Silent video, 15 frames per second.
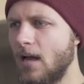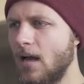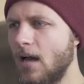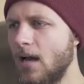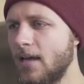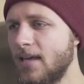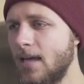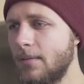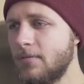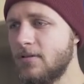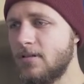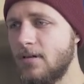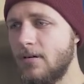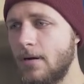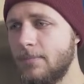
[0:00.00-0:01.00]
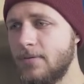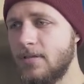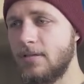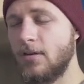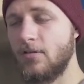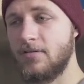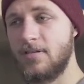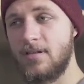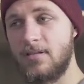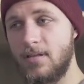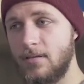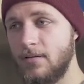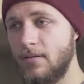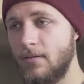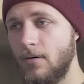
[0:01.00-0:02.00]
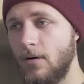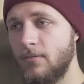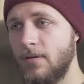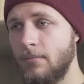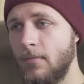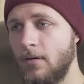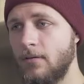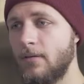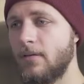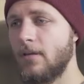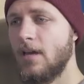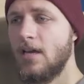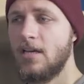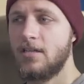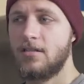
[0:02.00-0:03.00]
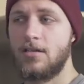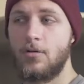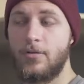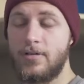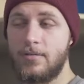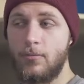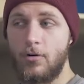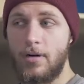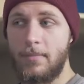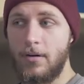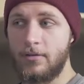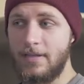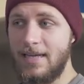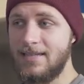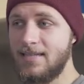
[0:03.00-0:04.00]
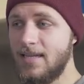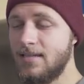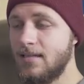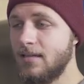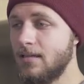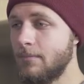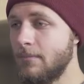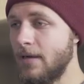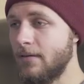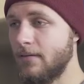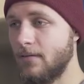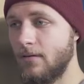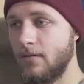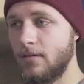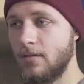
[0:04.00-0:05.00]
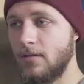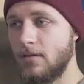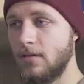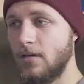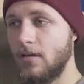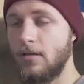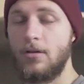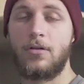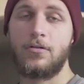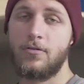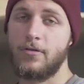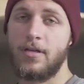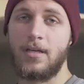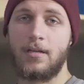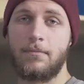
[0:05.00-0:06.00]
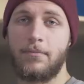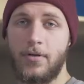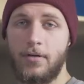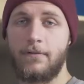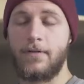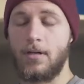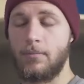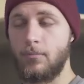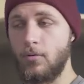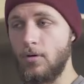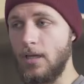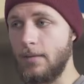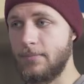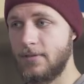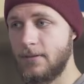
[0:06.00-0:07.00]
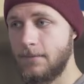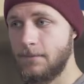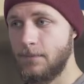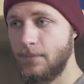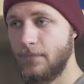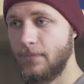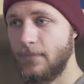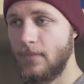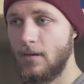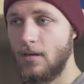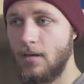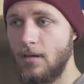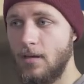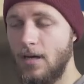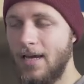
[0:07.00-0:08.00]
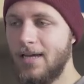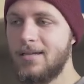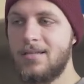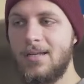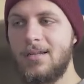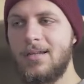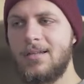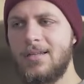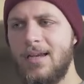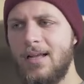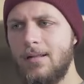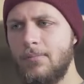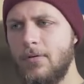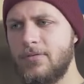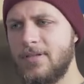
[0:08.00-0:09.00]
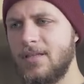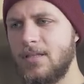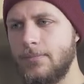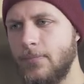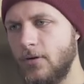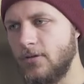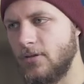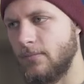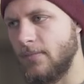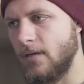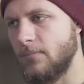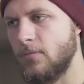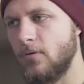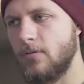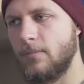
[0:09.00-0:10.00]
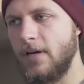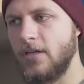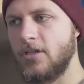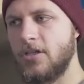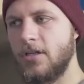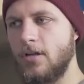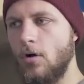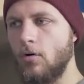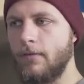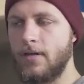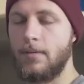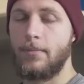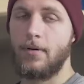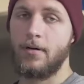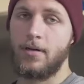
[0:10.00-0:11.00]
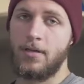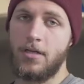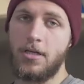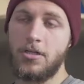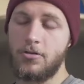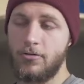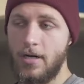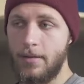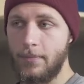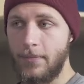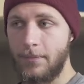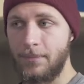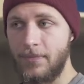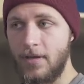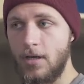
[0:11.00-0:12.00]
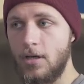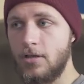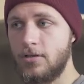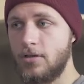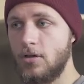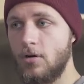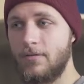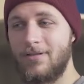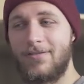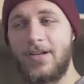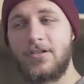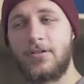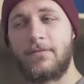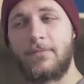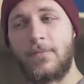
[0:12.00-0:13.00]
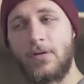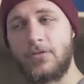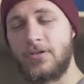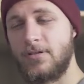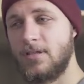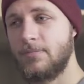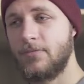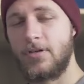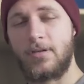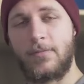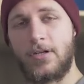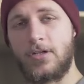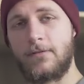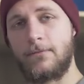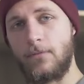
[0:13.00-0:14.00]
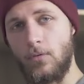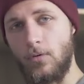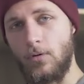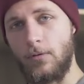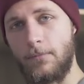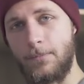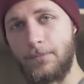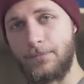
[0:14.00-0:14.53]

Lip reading: I kept the reps consistent throughout the month, so it's more about assessing the method, not doing perfect pull-ups. I extended the elbows at the bottom and put my chin over the bar in each rep, so the range of motion is pretty much full.